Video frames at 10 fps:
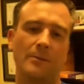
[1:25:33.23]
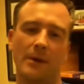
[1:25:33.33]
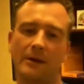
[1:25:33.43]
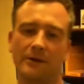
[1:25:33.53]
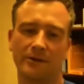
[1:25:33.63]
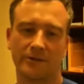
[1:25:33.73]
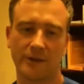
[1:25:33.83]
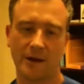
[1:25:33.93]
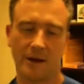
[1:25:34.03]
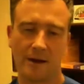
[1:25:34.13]
is
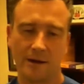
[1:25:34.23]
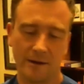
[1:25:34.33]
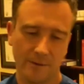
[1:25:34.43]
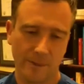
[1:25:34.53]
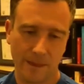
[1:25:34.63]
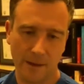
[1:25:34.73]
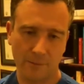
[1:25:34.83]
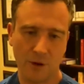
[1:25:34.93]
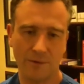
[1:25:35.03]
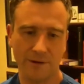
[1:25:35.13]

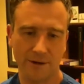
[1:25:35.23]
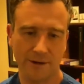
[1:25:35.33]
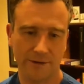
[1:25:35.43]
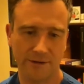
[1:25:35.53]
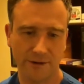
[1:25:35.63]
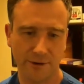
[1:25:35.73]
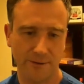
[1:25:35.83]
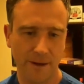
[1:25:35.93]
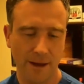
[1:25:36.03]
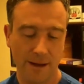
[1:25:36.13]
probably not
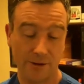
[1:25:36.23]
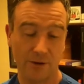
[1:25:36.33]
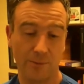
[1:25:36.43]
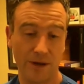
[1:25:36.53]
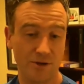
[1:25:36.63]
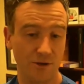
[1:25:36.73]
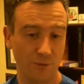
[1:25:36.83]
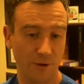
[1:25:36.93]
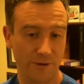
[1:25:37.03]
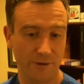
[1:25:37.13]
necessary. Now, in a patient
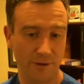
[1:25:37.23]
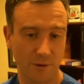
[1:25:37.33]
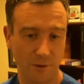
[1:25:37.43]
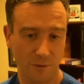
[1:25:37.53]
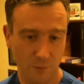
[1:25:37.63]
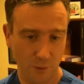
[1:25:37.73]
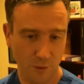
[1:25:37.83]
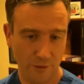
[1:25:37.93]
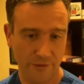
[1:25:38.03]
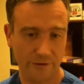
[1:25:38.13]
with
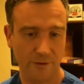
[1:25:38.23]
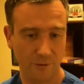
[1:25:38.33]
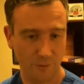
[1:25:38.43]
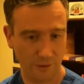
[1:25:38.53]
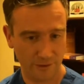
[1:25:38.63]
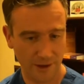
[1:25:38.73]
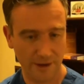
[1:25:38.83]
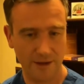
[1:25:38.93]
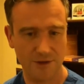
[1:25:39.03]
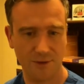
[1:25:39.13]

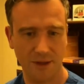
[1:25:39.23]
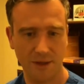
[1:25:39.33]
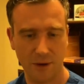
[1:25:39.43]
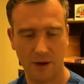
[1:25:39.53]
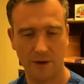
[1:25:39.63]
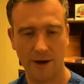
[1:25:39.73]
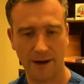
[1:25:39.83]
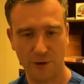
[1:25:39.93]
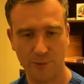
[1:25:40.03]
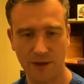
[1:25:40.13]
lung injury on
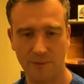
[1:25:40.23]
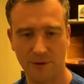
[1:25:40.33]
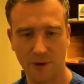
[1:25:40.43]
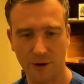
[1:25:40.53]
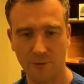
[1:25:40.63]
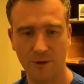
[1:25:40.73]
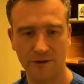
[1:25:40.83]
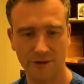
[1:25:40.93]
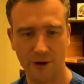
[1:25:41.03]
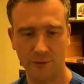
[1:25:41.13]
higher PEEP, there are
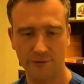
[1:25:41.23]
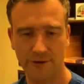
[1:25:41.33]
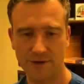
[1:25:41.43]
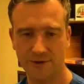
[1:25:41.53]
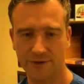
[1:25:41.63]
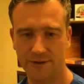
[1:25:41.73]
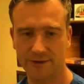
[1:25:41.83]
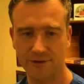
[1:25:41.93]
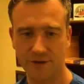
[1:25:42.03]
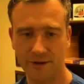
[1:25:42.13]
recent observations that
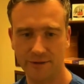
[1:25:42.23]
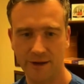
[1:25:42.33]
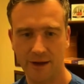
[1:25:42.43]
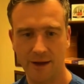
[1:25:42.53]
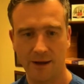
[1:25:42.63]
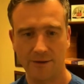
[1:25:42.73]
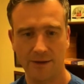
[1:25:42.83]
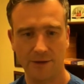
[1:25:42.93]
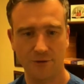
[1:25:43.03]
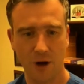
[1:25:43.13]
suggest
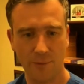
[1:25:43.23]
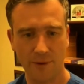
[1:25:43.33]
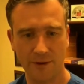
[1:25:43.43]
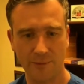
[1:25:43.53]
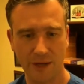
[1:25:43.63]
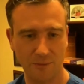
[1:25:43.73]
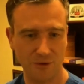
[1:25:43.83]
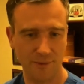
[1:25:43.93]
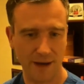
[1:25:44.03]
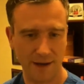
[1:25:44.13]
that dropping the PEEP
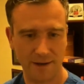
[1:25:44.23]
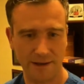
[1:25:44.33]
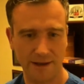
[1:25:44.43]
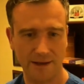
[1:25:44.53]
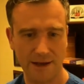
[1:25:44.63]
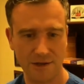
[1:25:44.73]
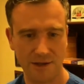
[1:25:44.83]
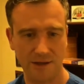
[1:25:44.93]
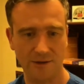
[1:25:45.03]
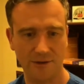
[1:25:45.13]
dramatically can
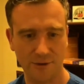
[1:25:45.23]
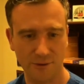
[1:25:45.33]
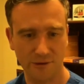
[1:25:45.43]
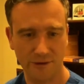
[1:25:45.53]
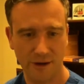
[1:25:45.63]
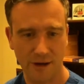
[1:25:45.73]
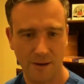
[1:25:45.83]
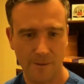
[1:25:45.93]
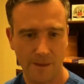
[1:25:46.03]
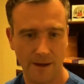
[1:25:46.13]
actually induce
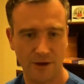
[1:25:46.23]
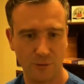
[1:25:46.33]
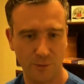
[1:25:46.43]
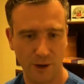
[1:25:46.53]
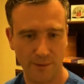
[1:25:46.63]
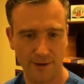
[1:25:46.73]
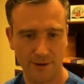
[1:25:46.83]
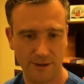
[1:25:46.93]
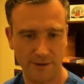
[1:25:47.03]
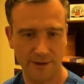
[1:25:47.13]
acute
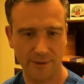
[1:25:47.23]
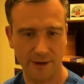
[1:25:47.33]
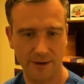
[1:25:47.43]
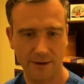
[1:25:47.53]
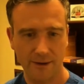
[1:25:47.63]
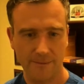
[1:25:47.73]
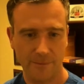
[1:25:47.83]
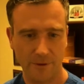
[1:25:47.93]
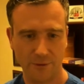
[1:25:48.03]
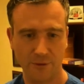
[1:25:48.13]
pulmonary edema
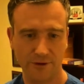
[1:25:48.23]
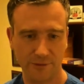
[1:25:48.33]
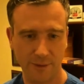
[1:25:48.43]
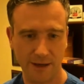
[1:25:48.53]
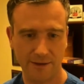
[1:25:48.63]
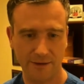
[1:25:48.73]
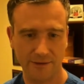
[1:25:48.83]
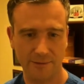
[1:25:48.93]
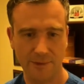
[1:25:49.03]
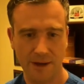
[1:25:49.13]
through this
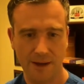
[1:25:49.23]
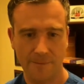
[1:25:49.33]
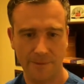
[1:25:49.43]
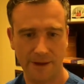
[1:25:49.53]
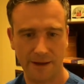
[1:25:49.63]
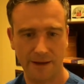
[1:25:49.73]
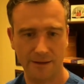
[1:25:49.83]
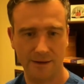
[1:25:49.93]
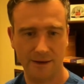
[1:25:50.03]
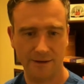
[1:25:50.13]
mechanism that
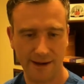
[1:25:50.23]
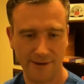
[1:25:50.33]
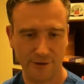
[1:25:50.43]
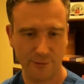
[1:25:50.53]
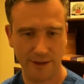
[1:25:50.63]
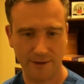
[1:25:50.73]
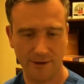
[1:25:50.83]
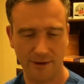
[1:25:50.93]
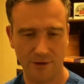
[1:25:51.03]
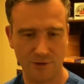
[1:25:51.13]
can exacerbate
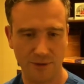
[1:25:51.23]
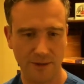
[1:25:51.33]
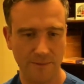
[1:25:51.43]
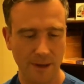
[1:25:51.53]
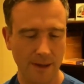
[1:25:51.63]
lung injury.